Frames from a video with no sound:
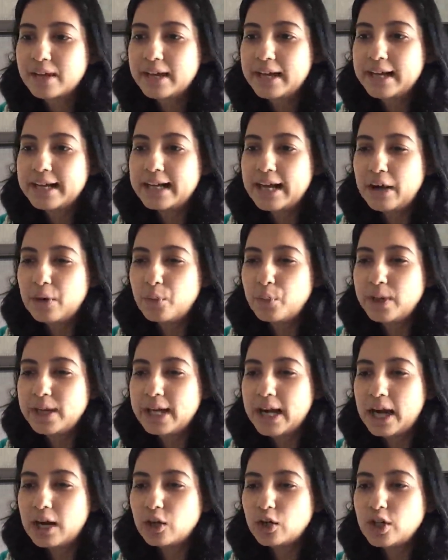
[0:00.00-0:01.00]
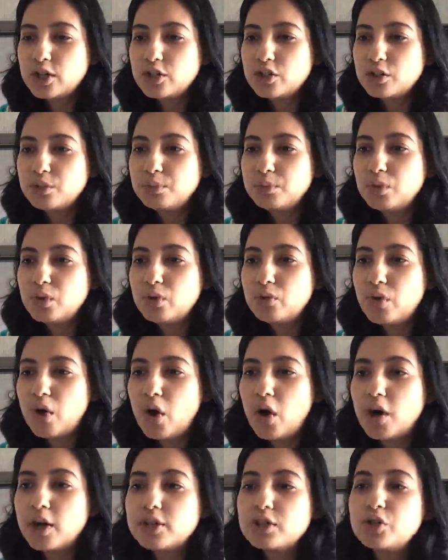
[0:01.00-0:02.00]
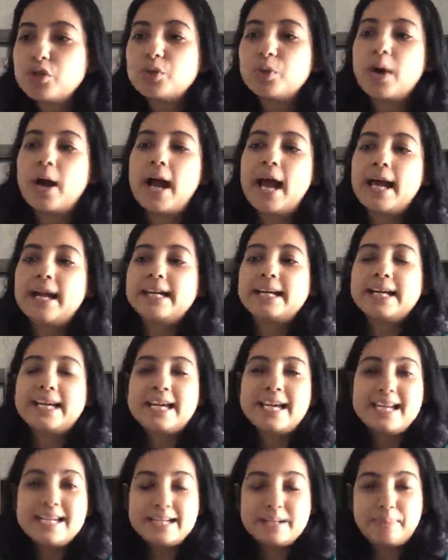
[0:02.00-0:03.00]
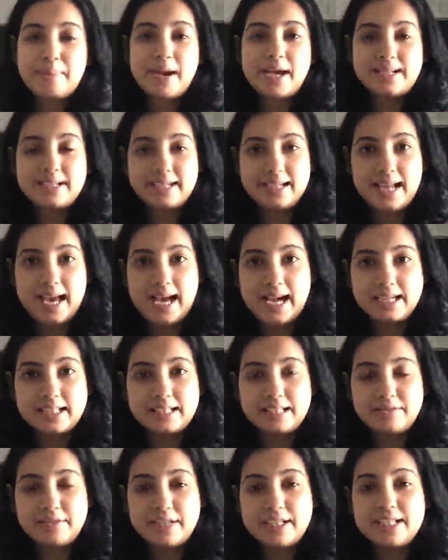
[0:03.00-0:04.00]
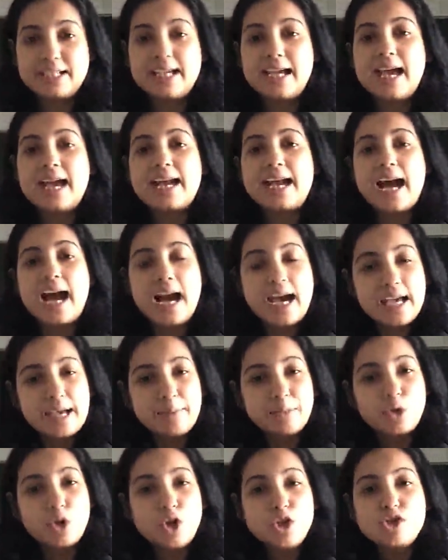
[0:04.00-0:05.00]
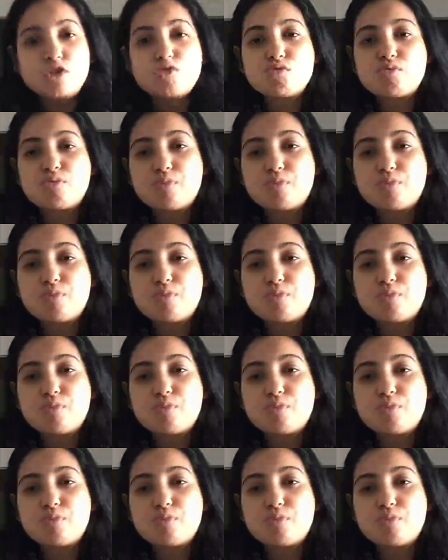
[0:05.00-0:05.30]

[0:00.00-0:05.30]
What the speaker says: now we are going to move on to an independent activity, and I am going to